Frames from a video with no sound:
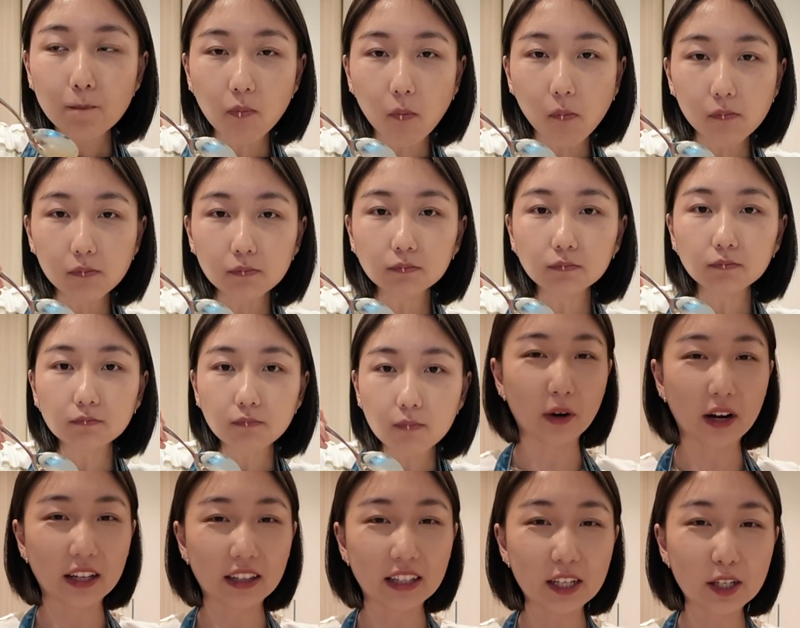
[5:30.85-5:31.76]
When
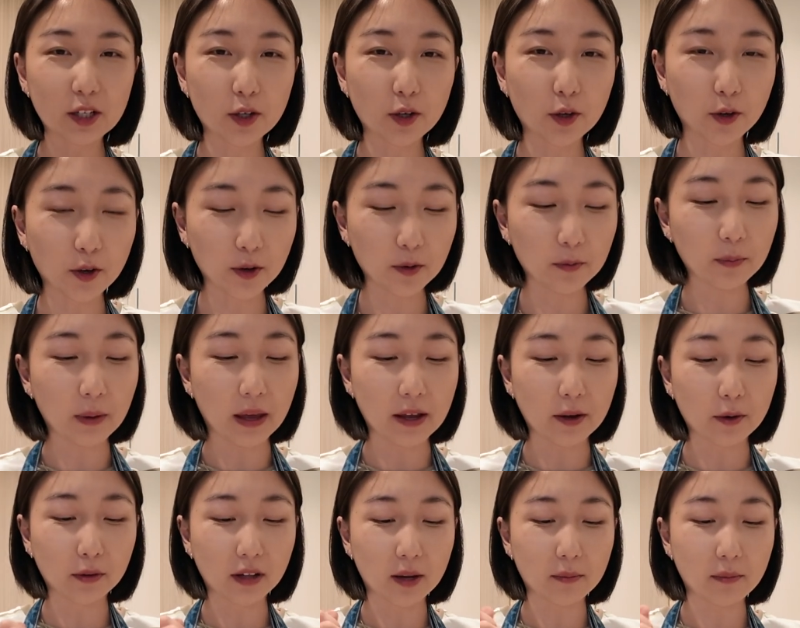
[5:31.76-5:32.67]
I like cook or
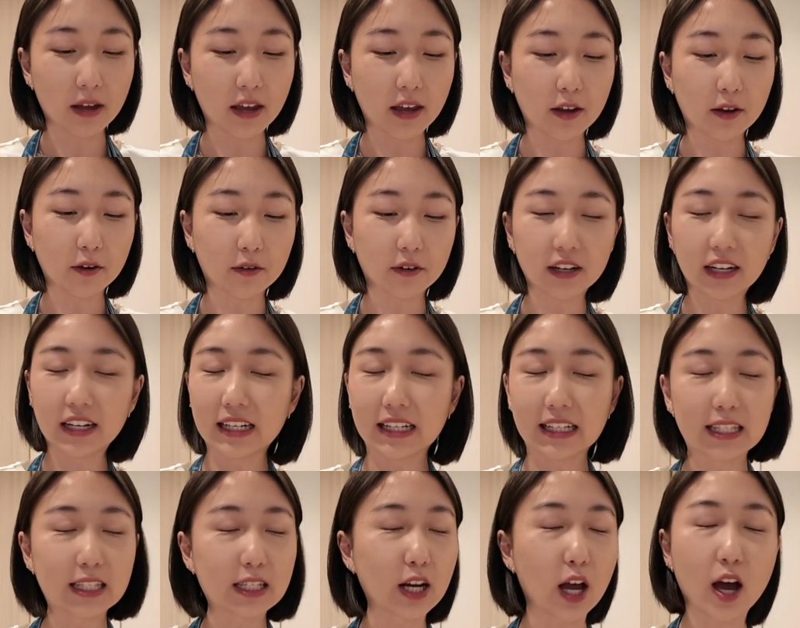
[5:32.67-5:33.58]
bake while I'm hangry, it
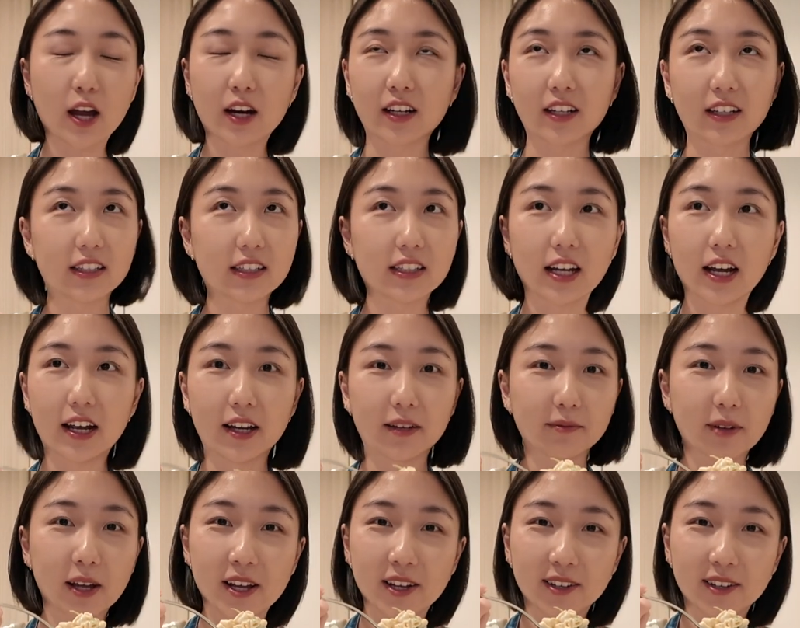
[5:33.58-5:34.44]
is not a good time.